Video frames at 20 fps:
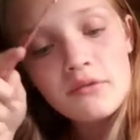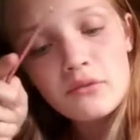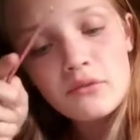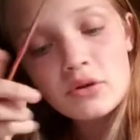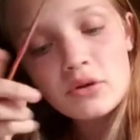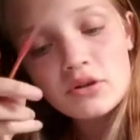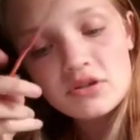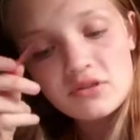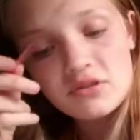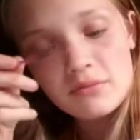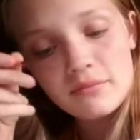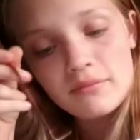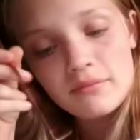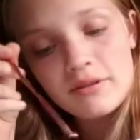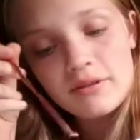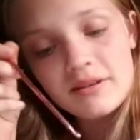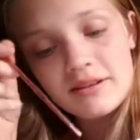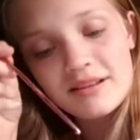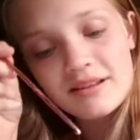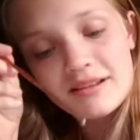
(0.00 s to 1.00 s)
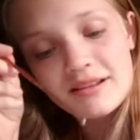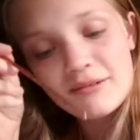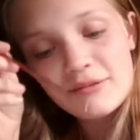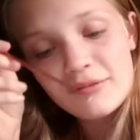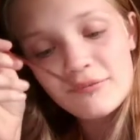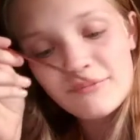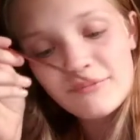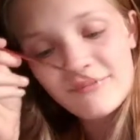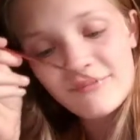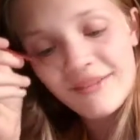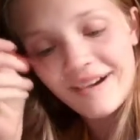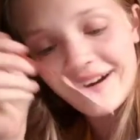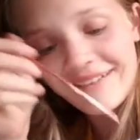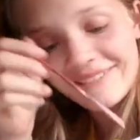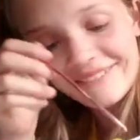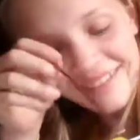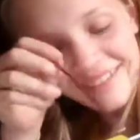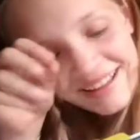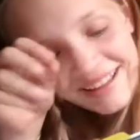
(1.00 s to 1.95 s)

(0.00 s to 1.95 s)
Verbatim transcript: four, so Mom